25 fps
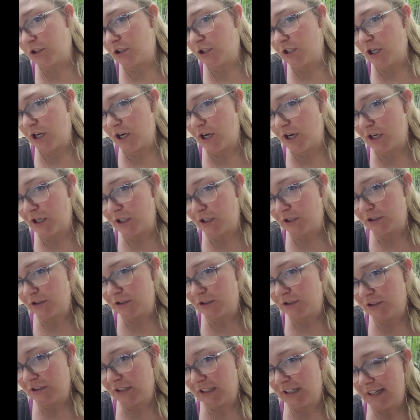today?
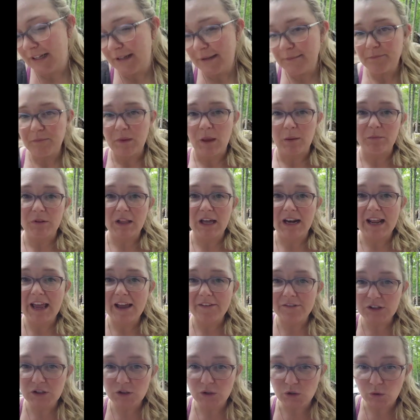I'm glad I
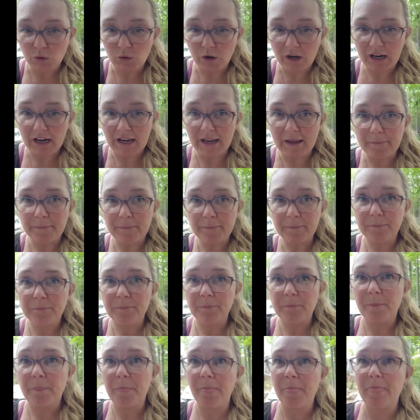have a story, Mama,
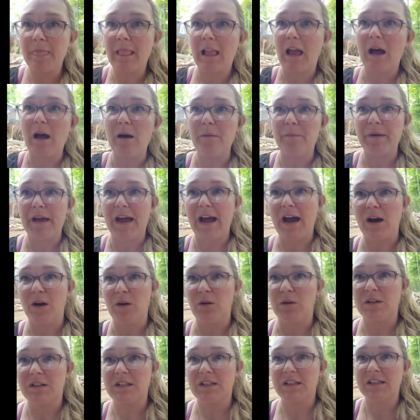
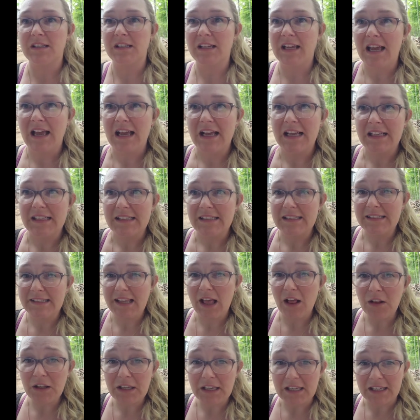about
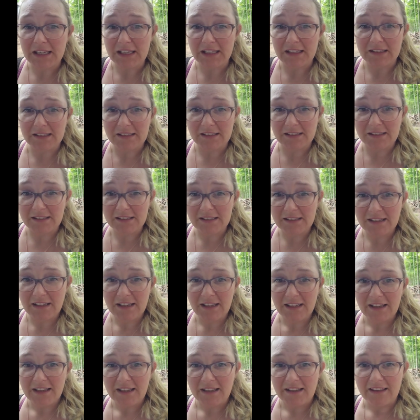Selkies
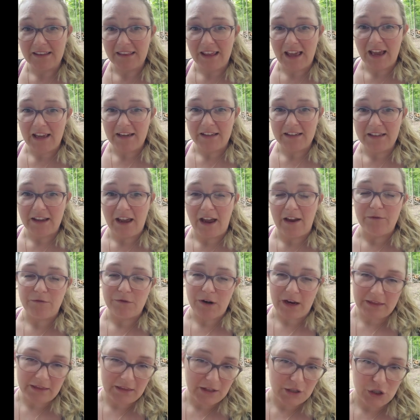that I've
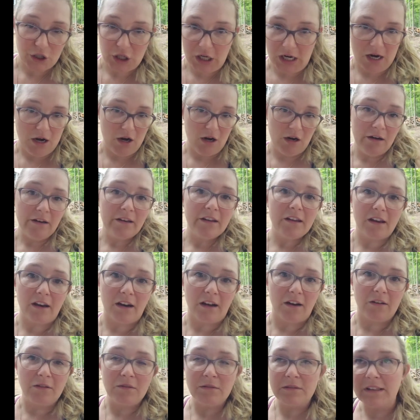read this year. You
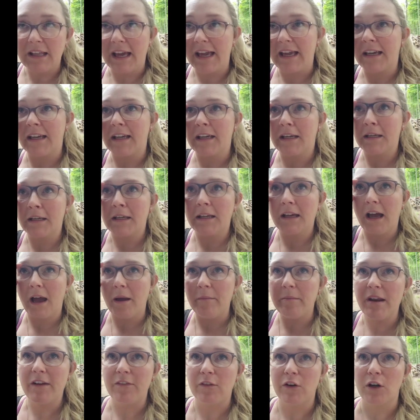know, like,
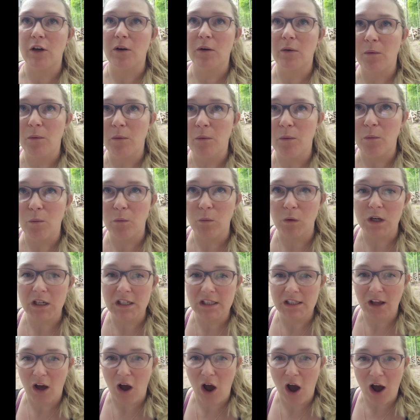I'm never
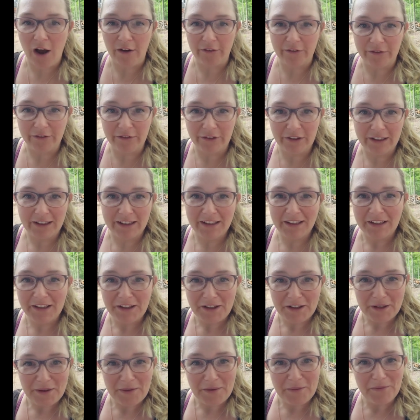worse off
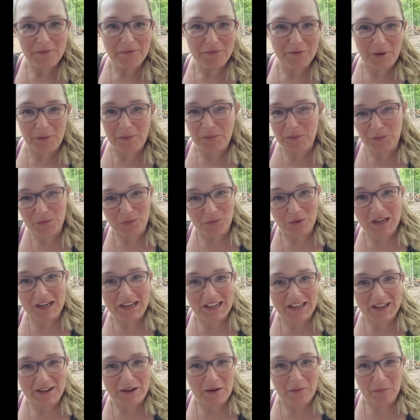from
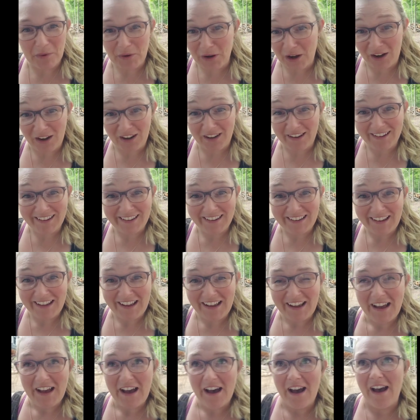reading a book.
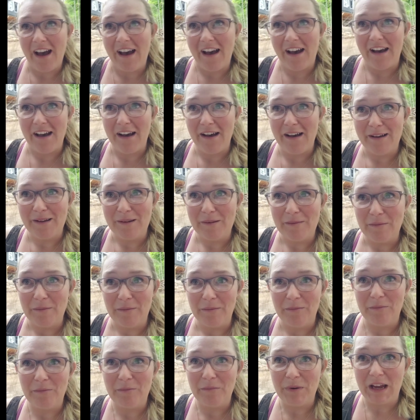But I
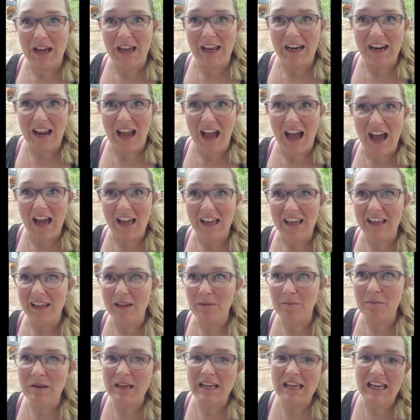
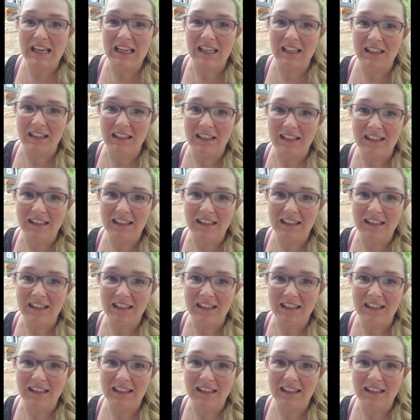mean,